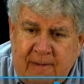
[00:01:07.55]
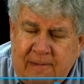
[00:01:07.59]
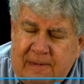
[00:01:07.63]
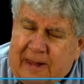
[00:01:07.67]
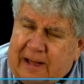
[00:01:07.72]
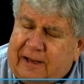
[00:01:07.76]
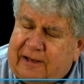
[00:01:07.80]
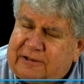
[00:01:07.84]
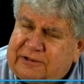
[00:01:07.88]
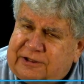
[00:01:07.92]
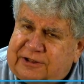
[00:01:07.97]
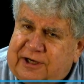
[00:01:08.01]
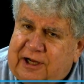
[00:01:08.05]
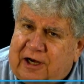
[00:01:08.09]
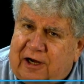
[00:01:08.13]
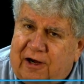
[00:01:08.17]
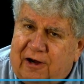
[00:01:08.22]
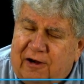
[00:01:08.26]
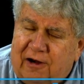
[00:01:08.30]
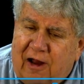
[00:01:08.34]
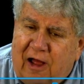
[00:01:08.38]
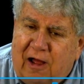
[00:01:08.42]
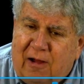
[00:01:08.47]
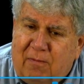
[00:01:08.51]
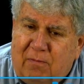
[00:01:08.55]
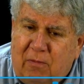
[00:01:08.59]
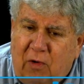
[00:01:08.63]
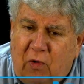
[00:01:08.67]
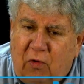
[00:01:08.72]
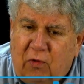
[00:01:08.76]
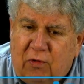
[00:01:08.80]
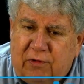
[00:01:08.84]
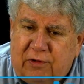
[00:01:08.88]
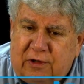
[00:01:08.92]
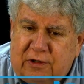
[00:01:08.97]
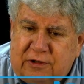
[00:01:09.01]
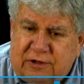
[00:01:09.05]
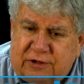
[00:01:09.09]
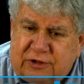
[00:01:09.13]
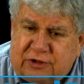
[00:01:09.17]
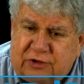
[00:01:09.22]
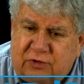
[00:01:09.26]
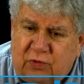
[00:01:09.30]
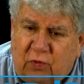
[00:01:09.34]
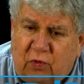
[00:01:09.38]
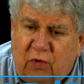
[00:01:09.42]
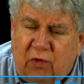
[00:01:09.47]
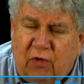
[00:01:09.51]
Now, they sell a lot more than
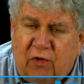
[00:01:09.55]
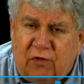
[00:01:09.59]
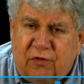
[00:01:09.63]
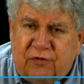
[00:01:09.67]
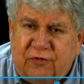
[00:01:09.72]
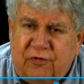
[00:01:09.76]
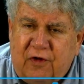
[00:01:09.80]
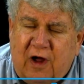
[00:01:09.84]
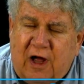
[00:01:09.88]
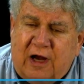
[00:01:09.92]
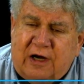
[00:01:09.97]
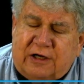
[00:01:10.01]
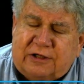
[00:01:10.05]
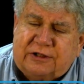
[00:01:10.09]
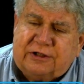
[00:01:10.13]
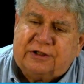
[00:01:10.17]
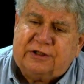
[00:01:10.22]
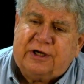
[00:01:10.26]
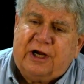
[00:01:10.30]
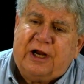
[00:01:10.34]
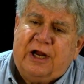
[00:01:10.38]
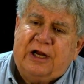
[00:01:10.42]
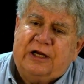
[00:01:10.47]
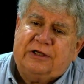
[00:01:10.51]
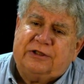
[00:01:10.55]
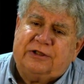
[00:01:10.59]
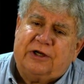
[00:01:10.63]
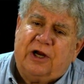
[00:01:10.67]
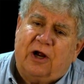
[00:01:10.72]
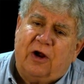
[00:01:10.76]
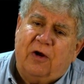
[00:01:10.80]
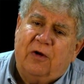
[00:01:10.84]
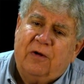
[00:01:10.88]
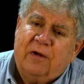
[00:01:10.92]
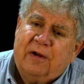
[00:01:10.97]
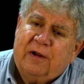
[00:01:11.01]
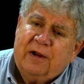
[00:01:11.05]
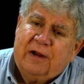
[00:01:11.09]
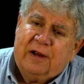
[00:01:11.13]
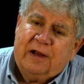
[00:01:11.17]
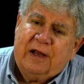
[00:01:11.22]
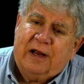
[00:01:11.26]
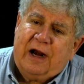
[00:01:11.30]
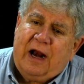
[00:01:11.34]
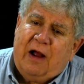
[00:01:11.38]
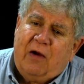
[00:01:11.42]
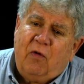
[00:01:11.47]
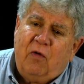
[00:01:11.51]
just the world's finest chainsaw,
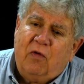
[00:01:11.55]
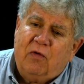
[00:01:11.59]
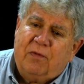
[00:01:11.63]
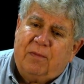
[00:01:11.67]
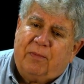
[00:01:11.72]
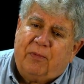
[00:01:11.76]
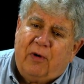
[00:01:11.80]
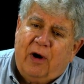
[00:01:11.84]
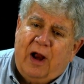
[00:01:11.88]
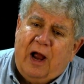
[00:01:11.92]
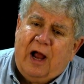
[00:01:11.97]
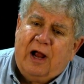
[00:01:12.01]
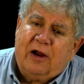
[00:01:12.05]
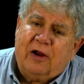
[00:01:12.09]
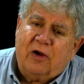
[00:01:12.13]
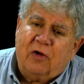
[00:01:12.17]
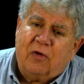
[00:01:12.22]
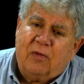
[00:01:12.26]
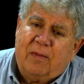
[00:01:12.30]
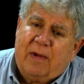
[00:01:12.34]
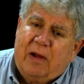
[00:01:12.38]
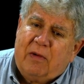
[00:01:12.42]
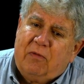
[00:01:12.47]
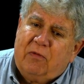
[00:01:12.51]
and I want to brag on them.